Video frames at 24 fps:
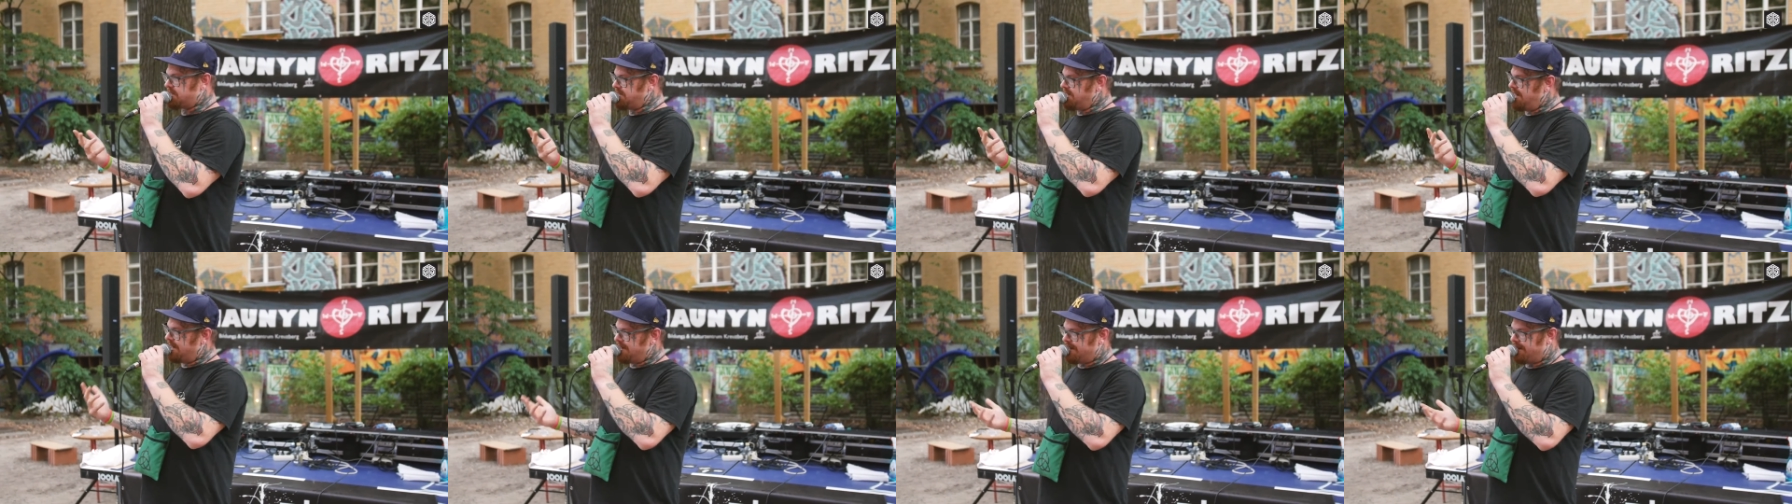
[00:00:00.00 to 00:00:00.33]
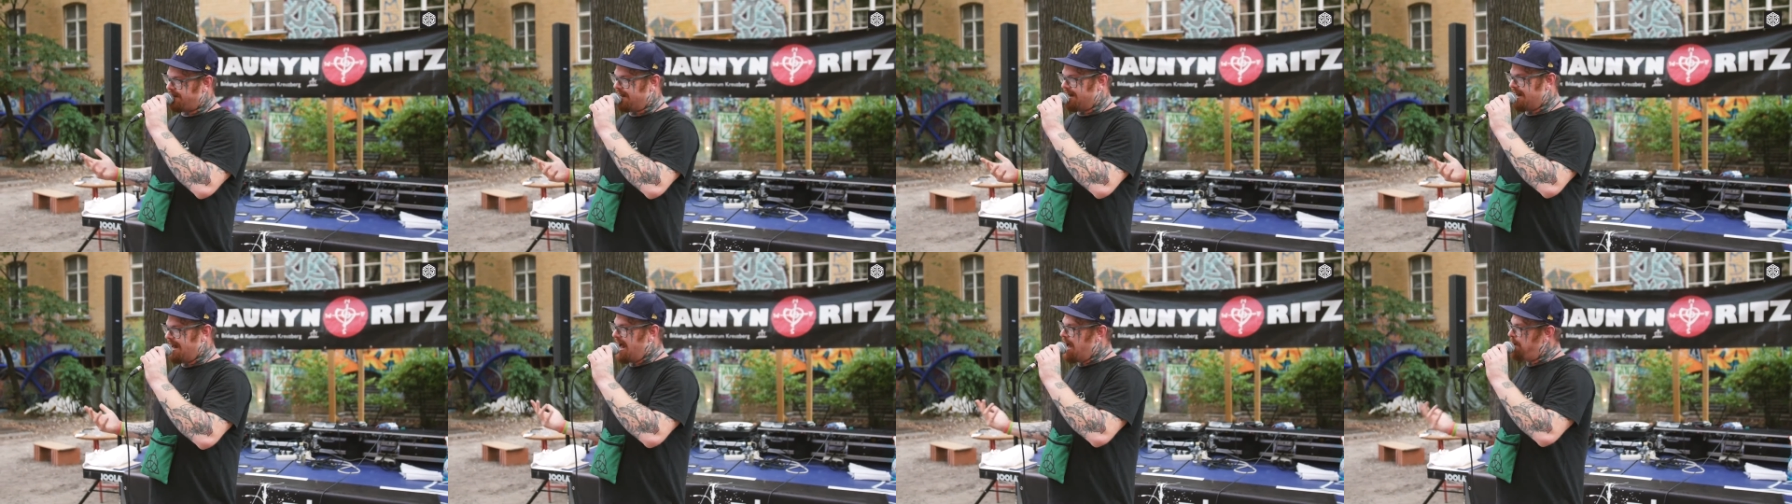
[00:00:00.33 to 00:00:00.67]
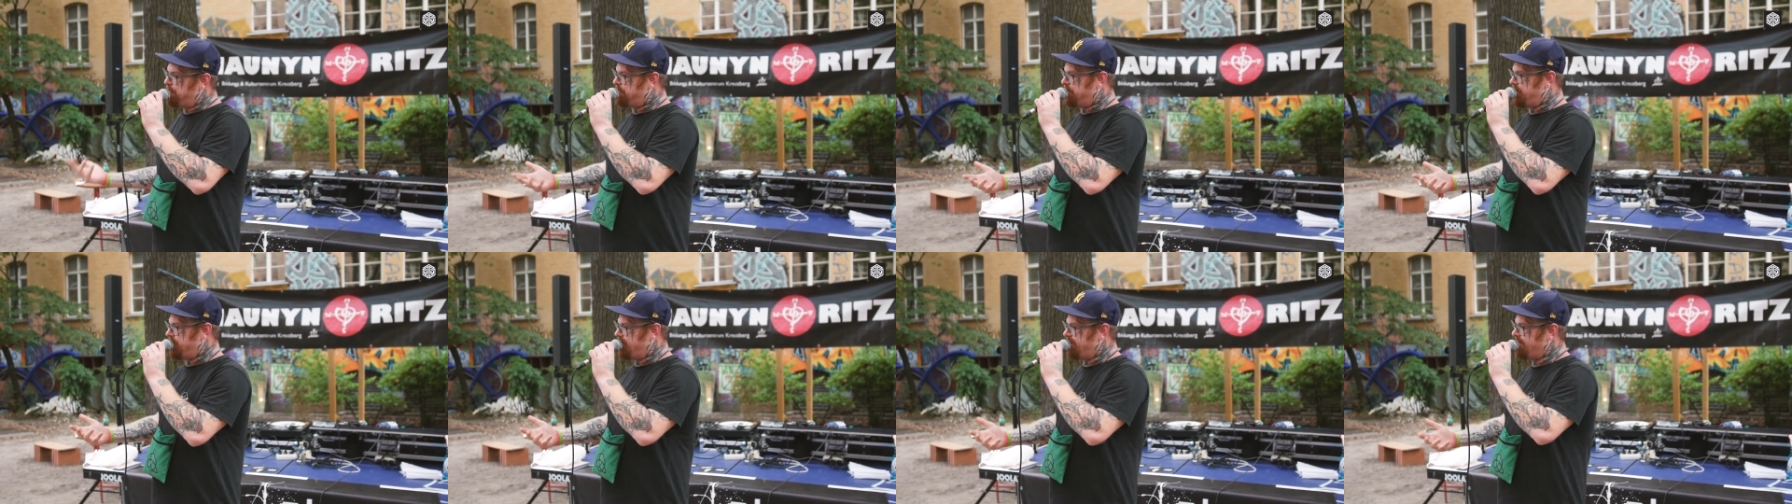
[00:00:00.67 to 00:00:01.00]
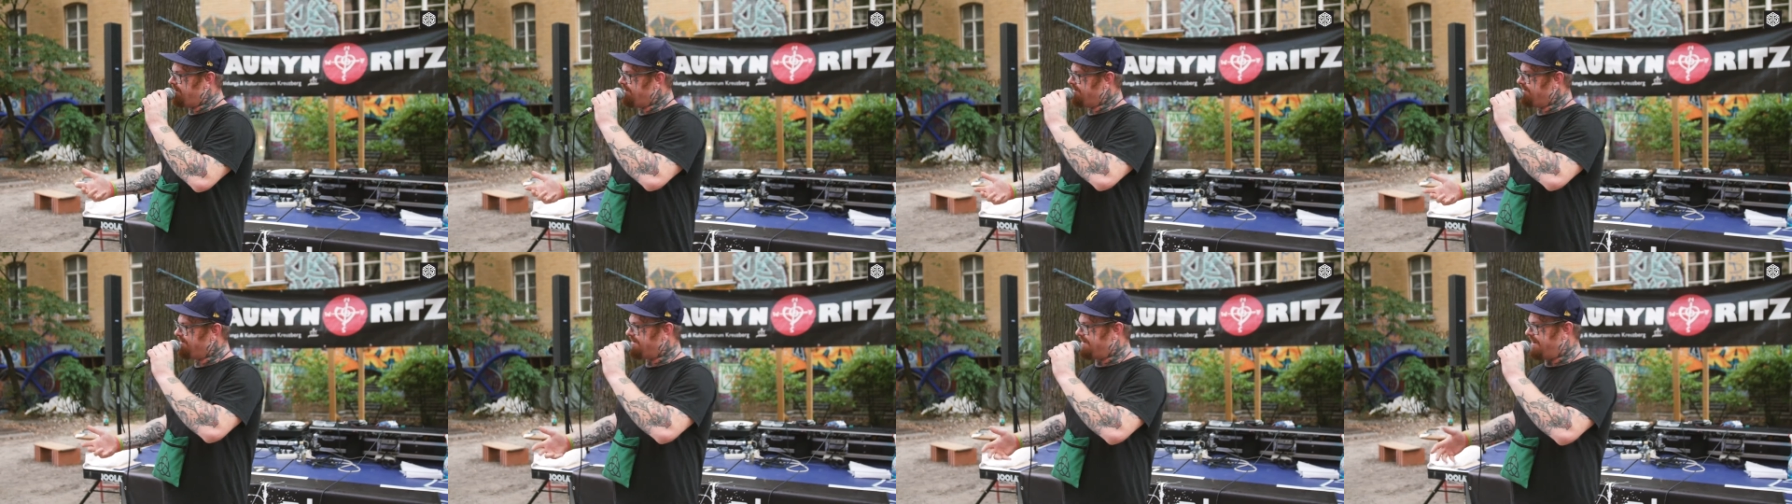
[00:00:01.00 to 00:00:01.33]
not like happy,
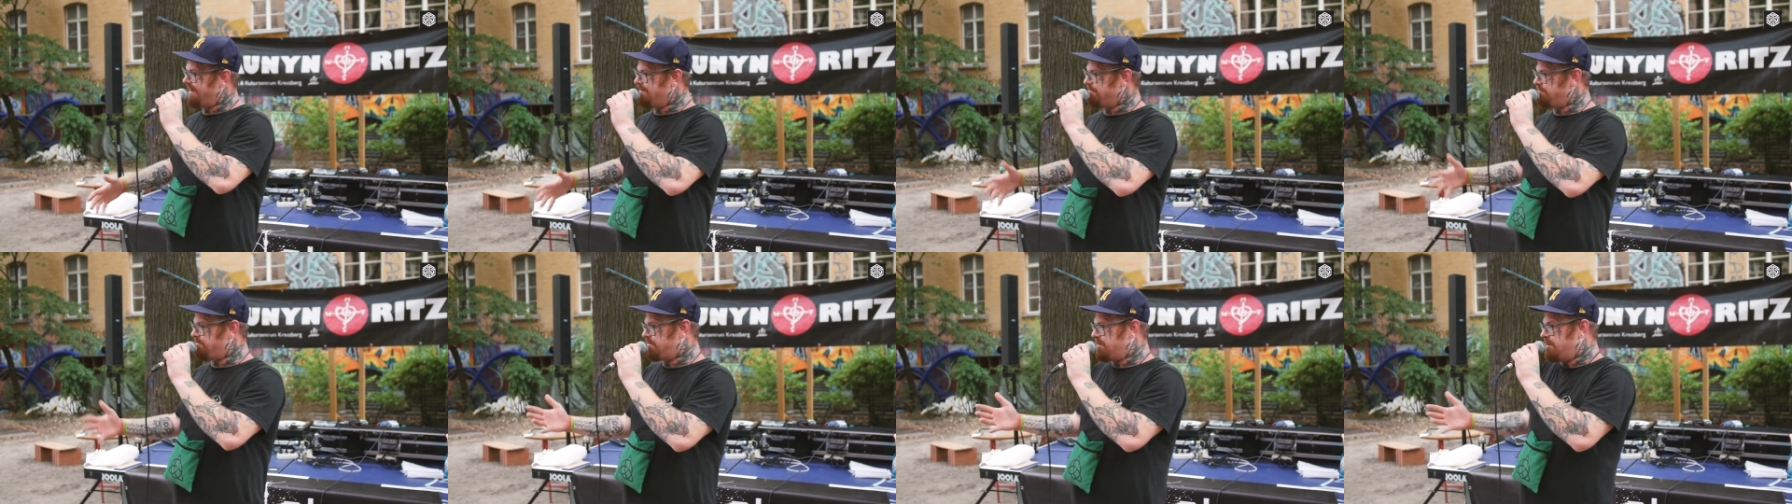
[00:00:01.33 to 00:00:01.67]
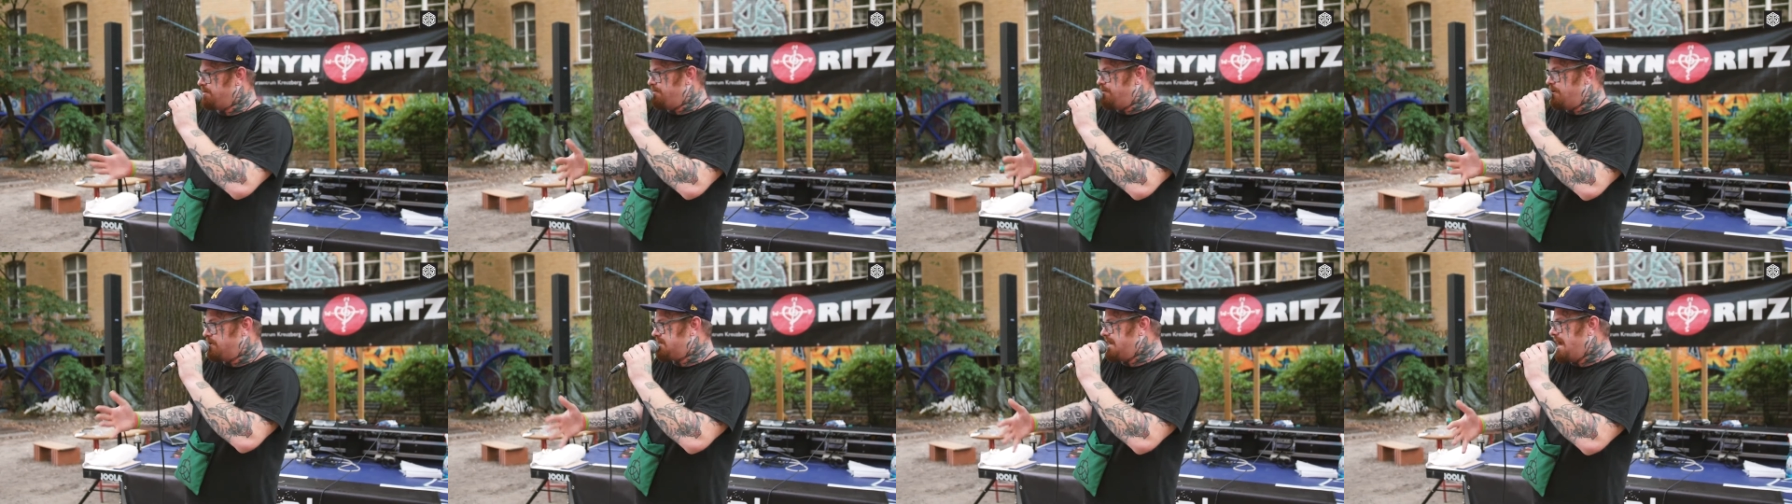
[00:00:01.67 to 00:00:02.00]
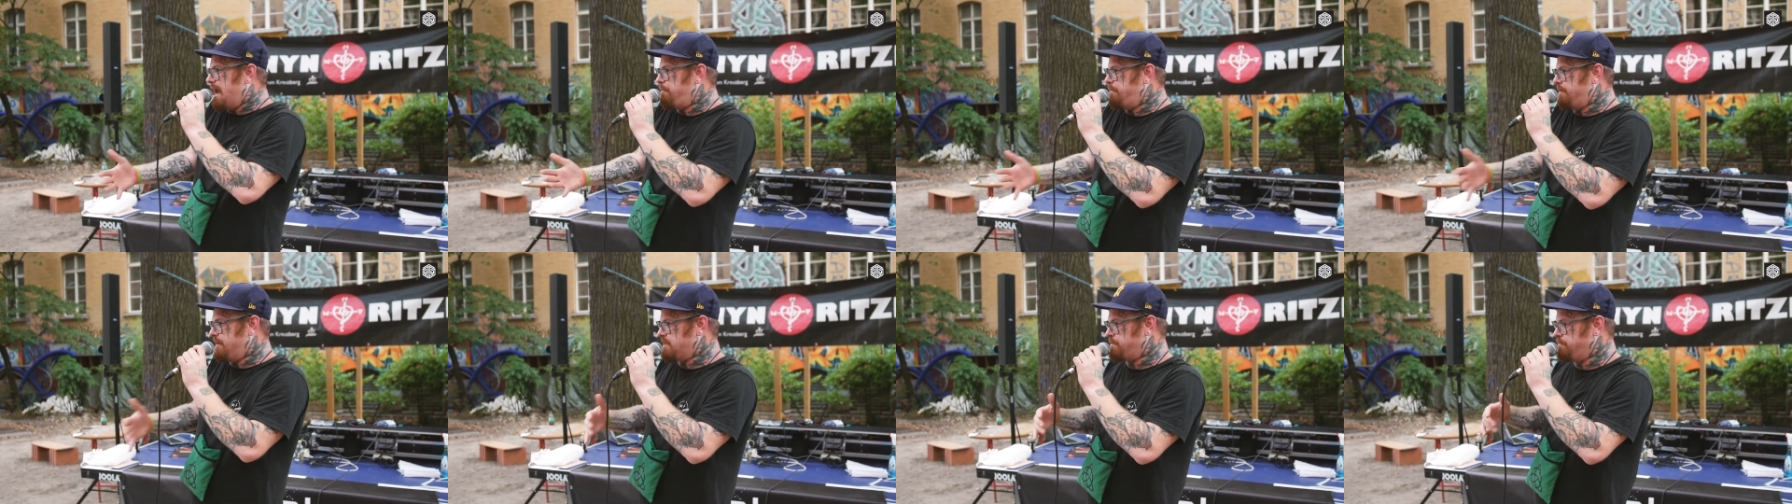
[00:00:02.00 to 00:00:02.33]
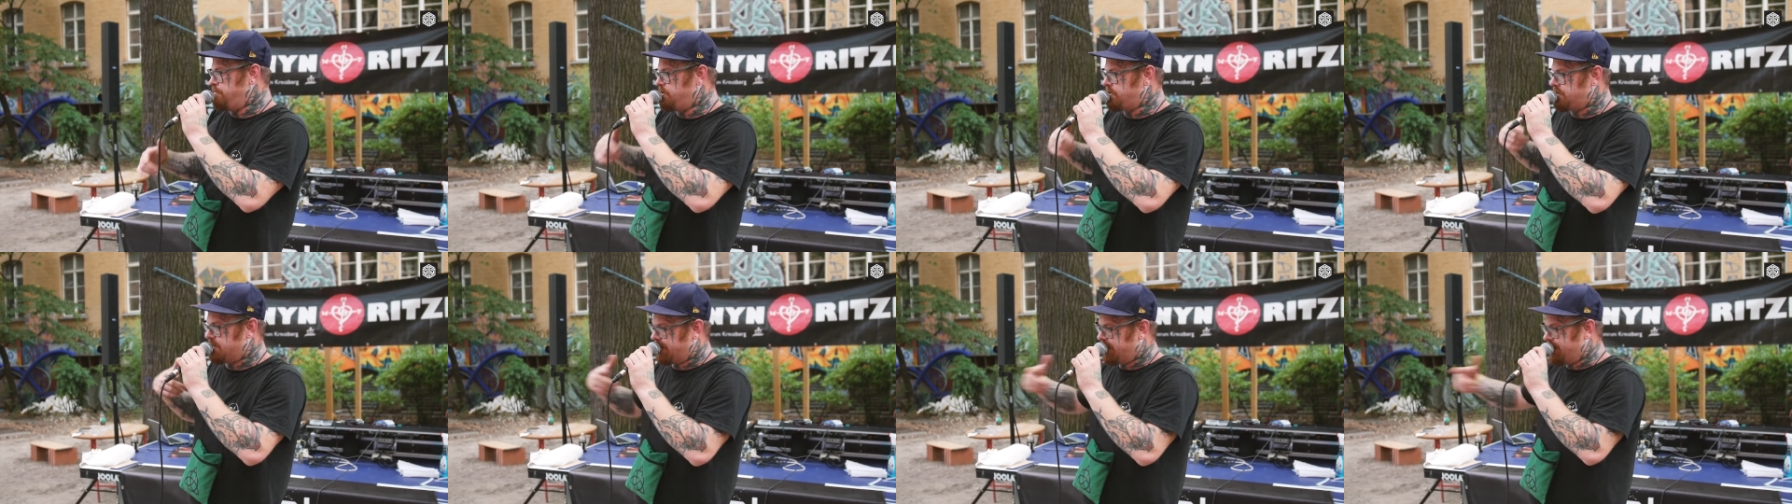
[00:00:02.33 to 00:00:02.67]
like the most happiest
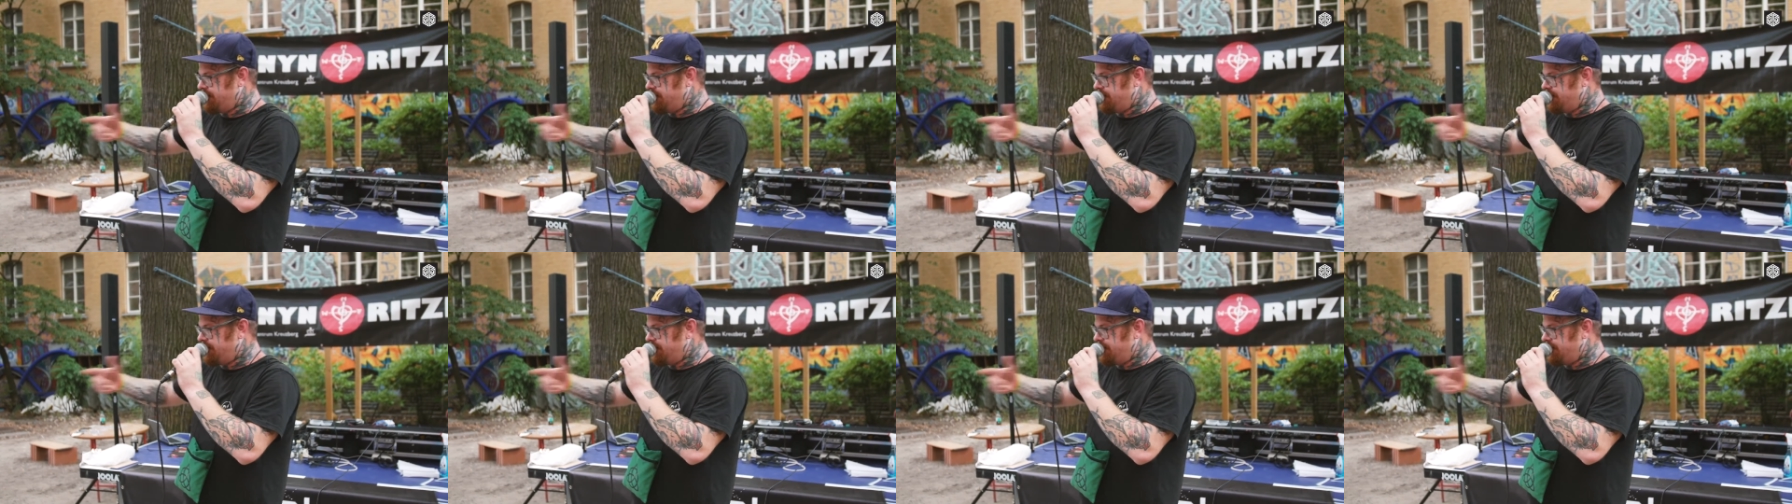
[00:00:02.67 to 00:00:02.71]
music,